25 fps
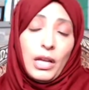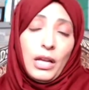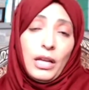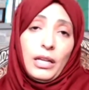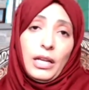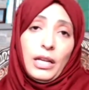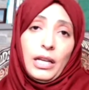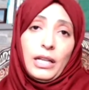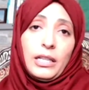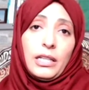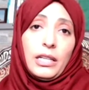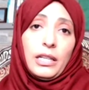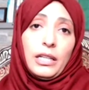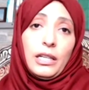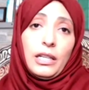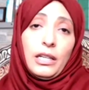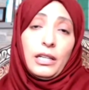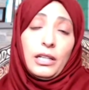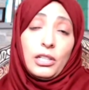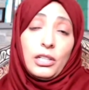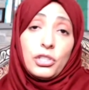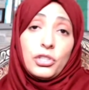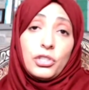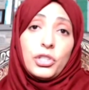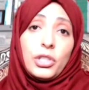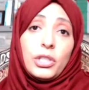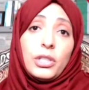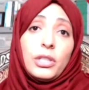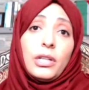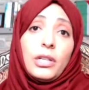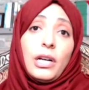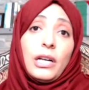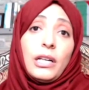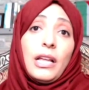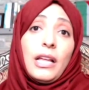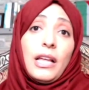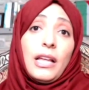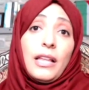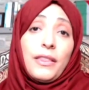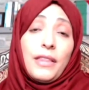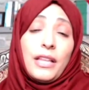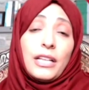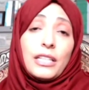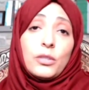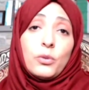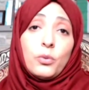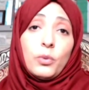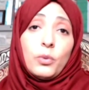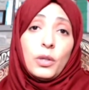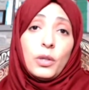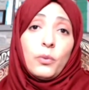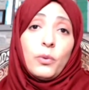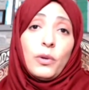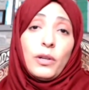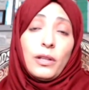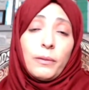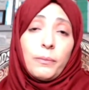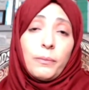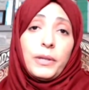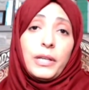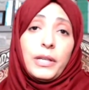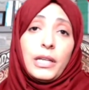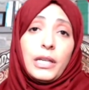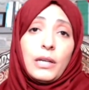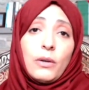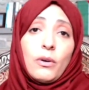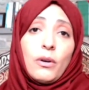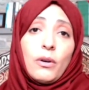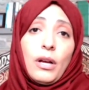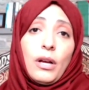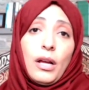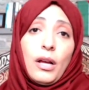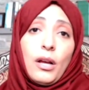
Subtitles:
in general, that we will be